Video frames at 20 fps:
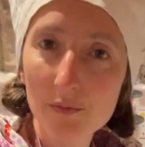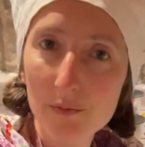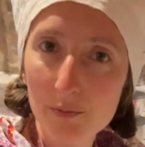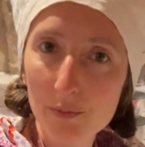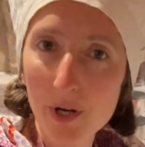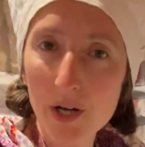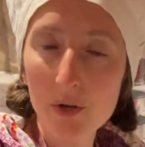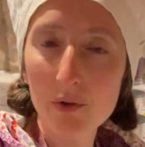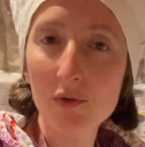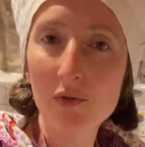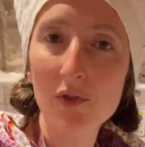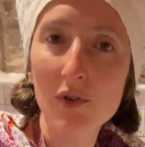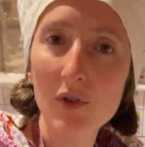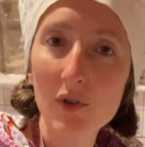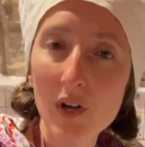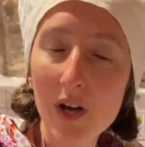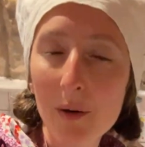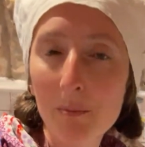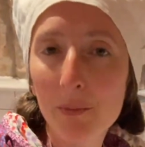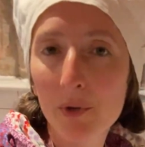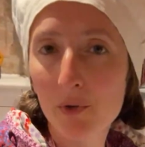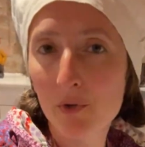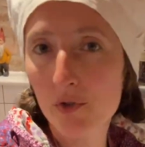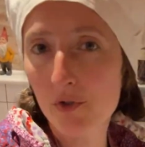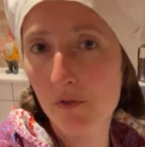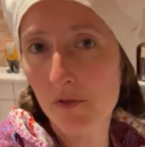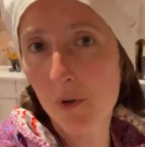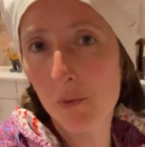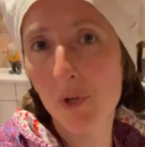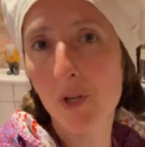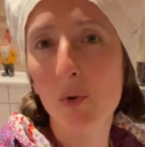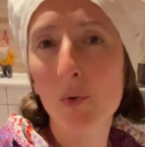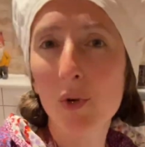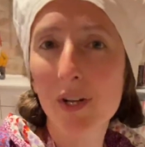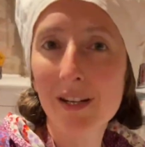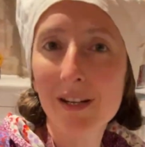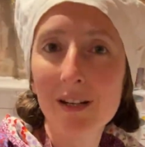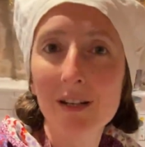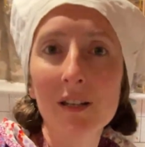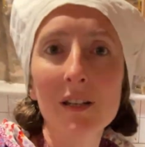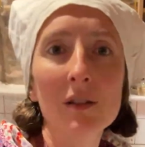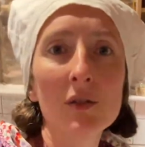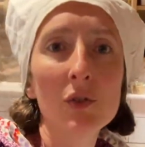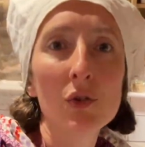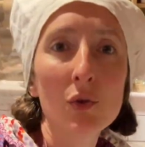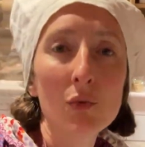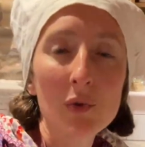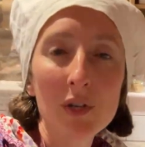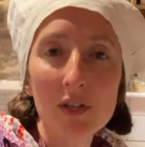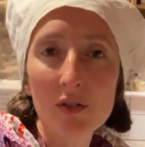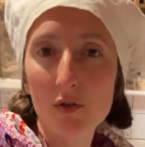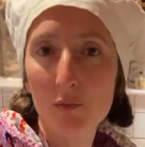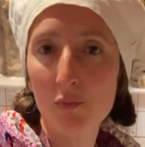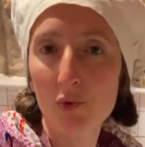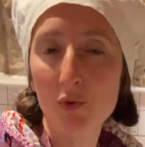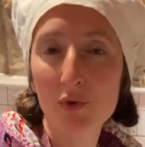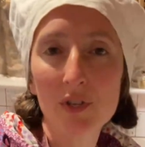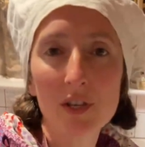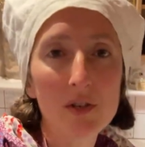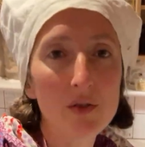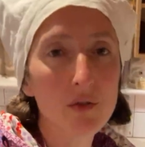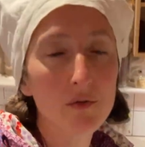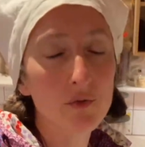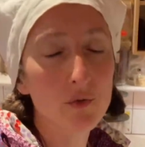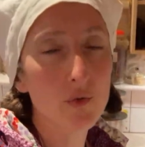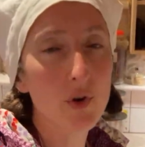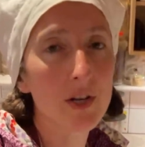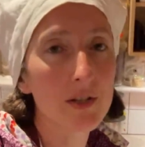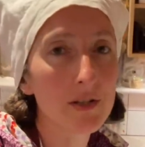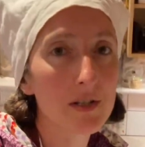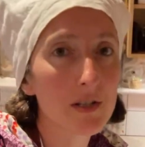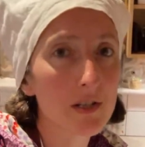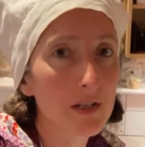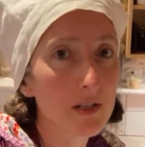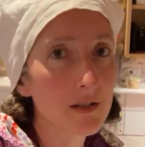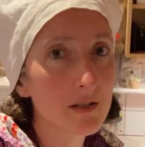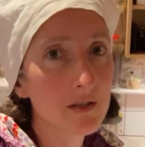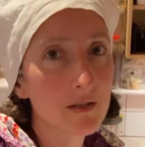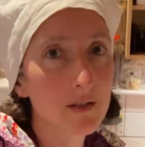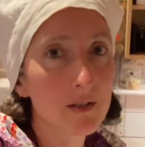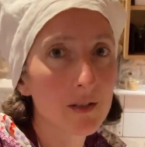powder happens very quickly during the process of grinding,